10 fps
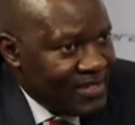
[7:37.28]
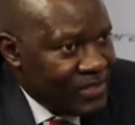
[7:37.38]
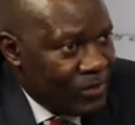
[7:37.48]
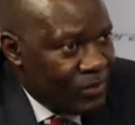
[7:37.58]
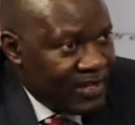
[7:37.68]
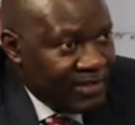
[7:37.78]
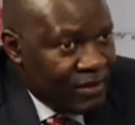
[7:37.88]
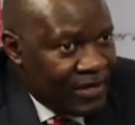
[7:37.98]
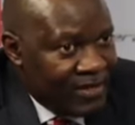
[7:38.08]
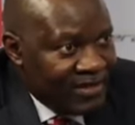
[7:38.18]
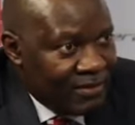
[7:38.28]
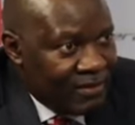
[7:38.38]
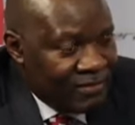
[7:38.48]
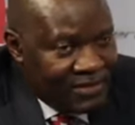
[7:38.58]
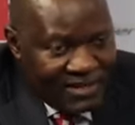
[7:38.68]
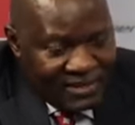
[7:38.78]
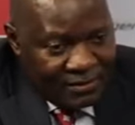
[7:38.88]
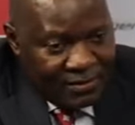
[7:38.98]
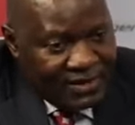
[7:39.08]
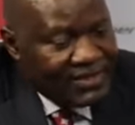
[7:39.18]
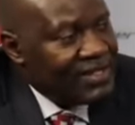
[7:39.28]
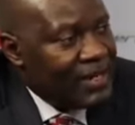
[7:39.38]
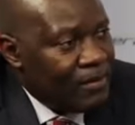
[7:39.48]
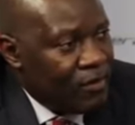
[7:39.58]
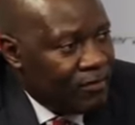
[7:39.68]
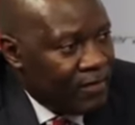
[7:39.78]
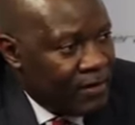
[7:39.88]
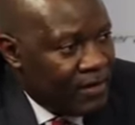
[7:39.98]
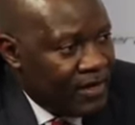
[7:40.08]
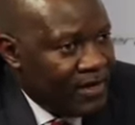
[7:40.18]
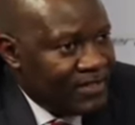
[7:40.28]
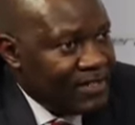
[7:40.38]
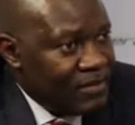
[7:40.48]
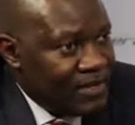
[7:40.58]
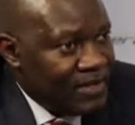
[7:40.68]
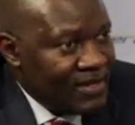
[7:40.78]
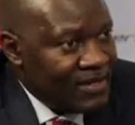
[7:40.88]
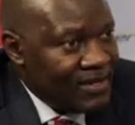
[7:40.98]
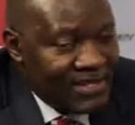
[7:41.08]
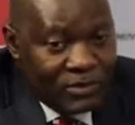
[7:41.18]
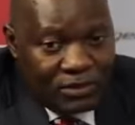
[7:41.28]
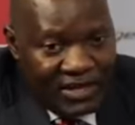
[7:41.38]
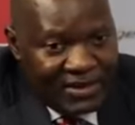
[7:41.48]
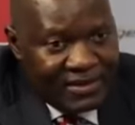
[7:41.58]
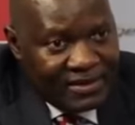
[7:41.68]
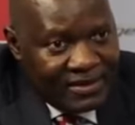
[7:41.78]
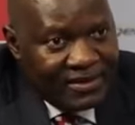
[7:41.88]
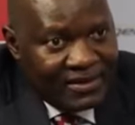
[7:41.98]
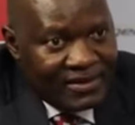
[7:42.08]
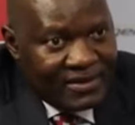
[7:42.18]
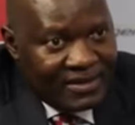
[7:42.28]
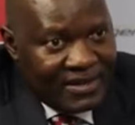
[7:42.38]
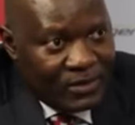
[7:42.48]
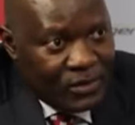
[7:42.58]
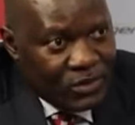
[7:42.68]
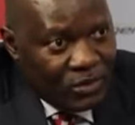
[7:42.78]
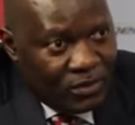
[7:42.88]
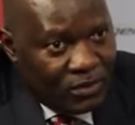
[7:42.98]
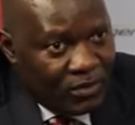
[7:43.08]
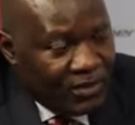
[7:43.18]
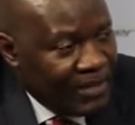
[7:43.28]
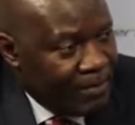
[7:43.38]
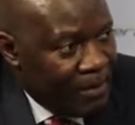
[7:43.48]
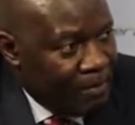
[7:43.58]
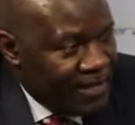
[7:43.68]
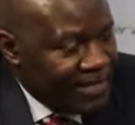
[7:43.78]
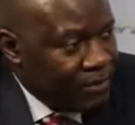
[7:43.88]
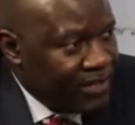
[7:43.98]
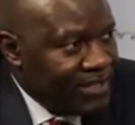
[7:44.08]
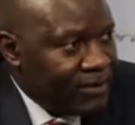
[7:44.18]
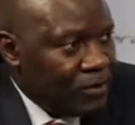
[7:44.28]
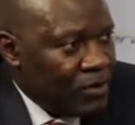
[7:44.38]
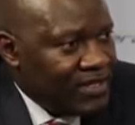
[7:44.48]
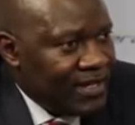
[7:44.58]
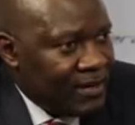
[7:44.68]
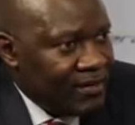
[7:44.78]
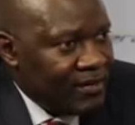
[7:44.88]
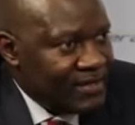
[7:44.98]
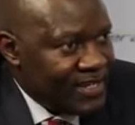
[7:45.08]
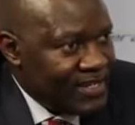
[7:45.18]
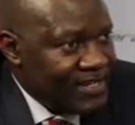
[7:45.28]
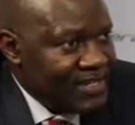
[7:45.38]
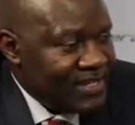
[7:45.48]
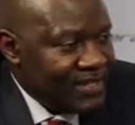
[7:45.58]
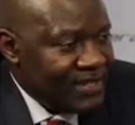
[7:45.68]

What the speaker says: So that's why I think we have sent quite a number of our team here, is to learn and also keep abreast with the technological trends.